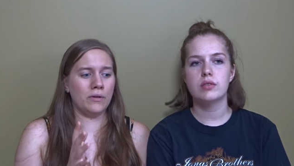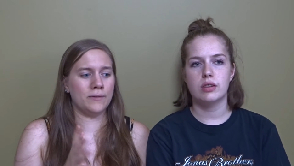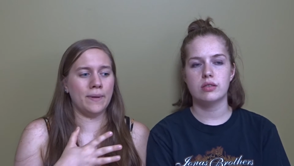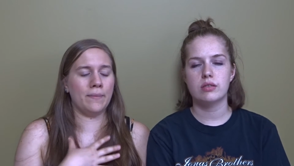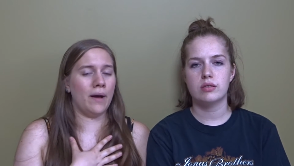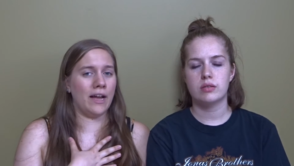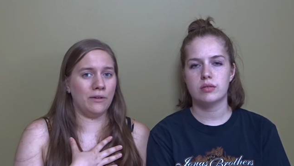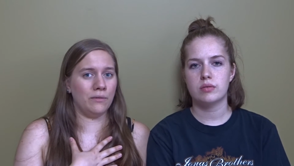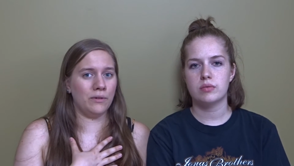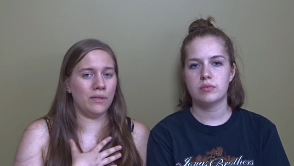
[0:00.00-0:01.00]
Speaker 1: coaster people, I
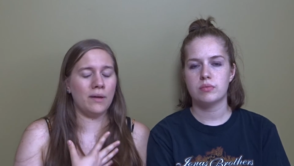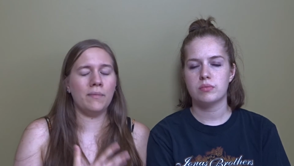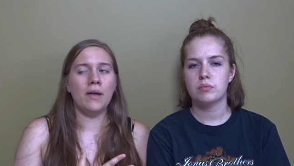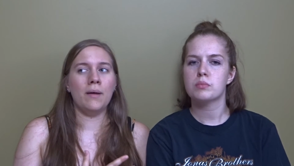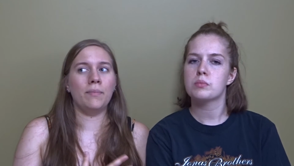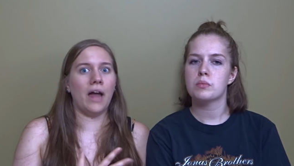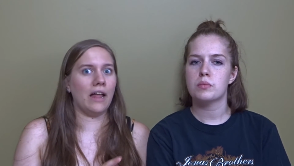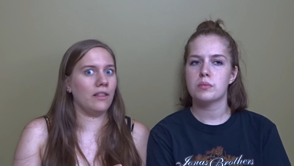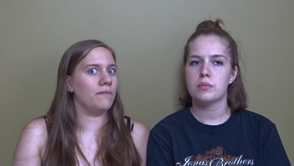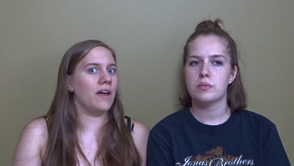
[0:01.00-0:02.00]
don't do them. But
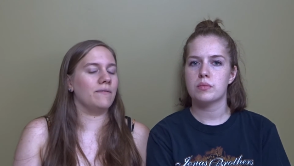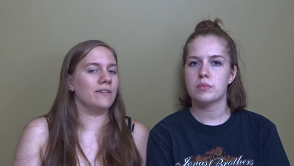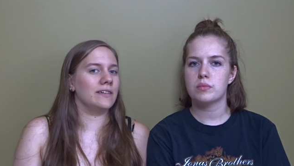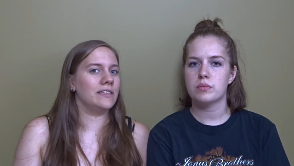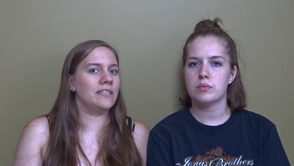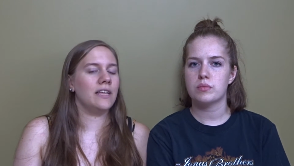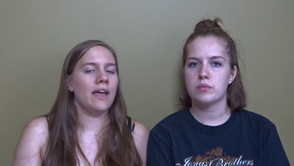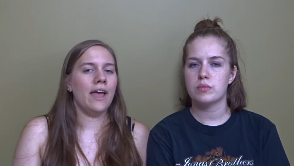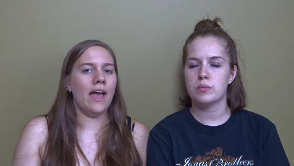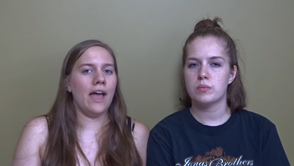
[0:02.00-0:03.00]
I loved Everest.
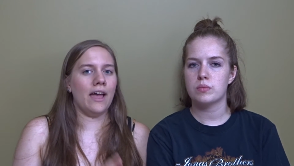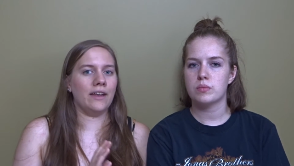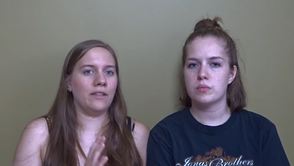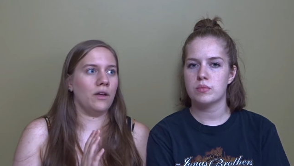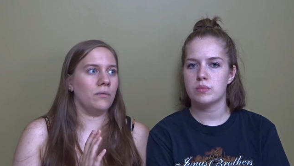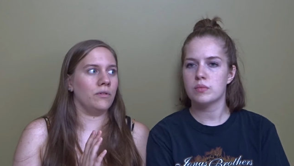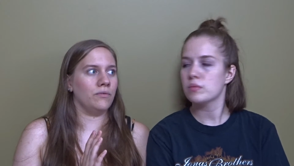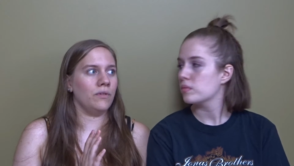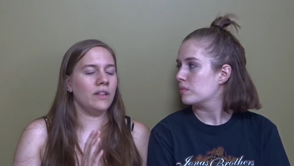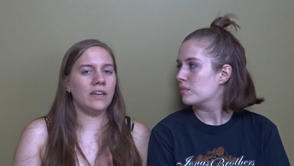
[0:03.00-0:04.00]
And I thought it
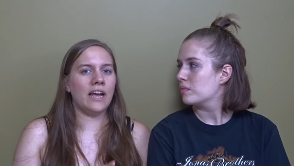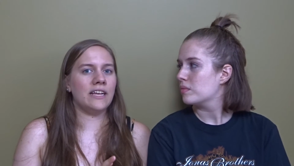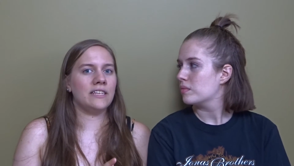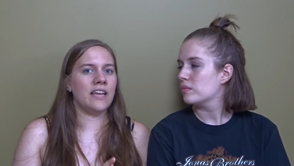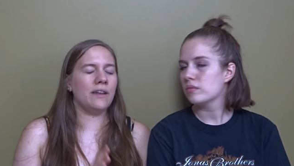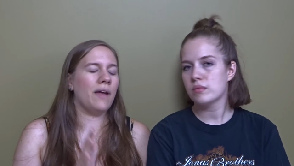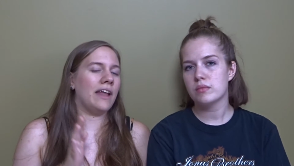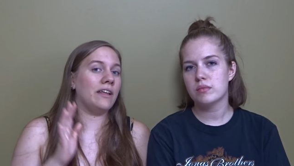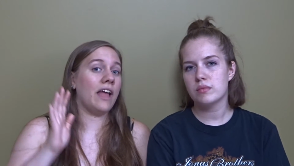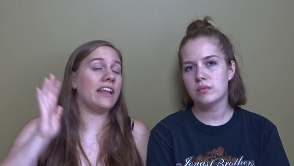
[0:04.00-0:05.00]
was really nice. And
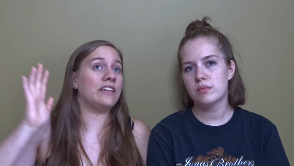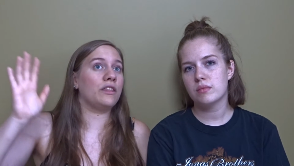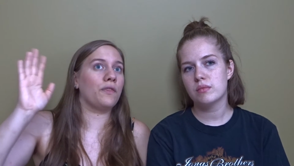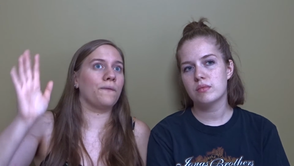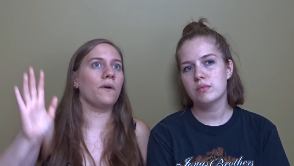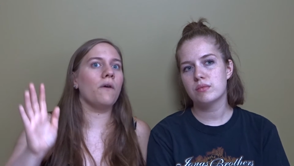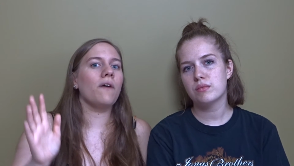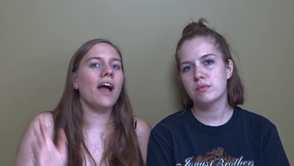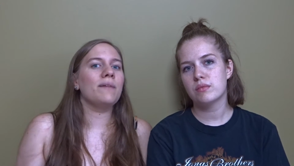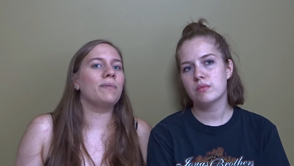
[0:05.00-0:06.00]
it's a thrill
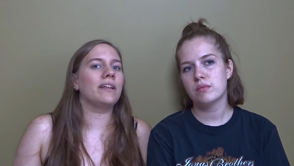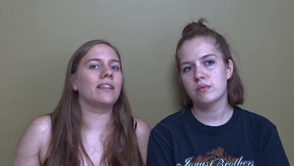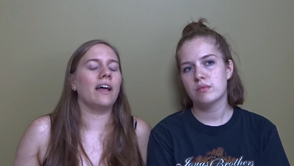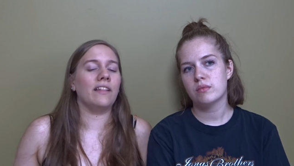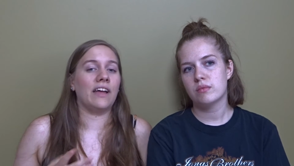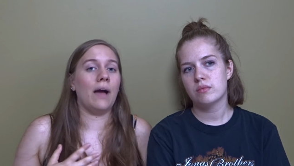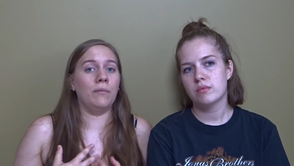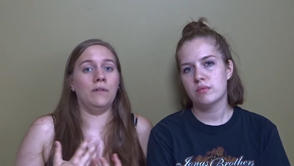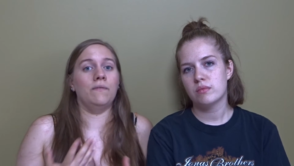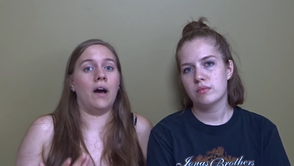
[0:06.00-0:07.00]
ride, but it's not like I'm
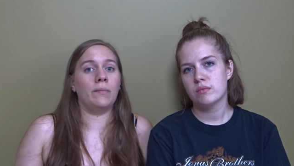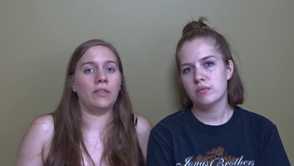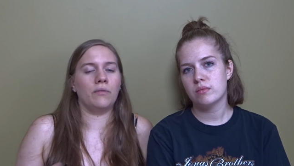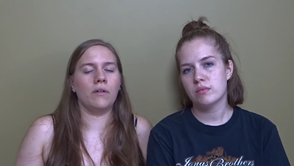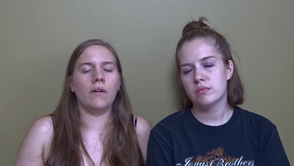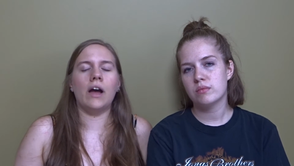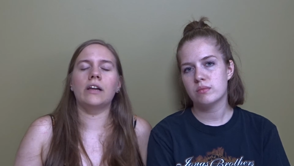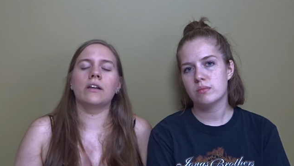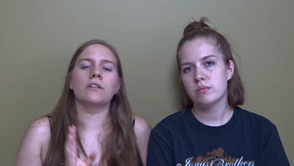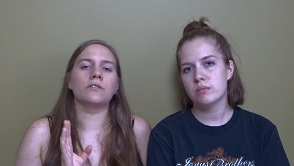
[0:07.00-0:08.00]
going to vomit thrill
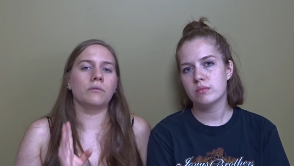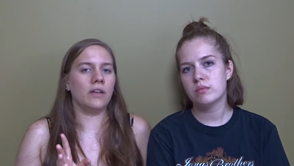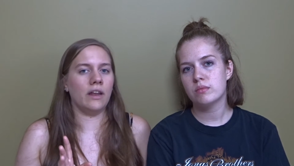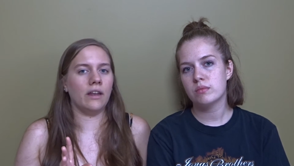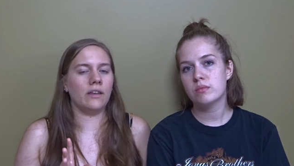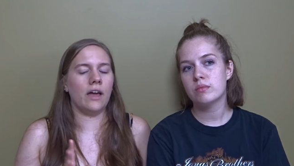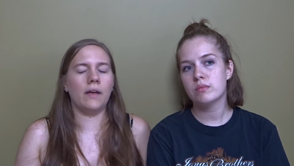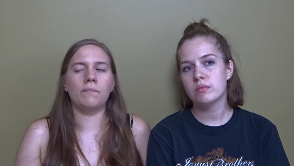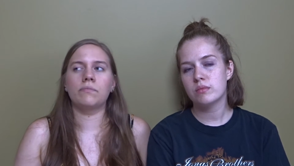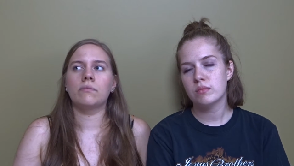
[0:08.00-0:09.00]
ride. So 10 out of
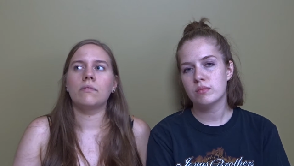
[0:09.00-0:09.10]
10.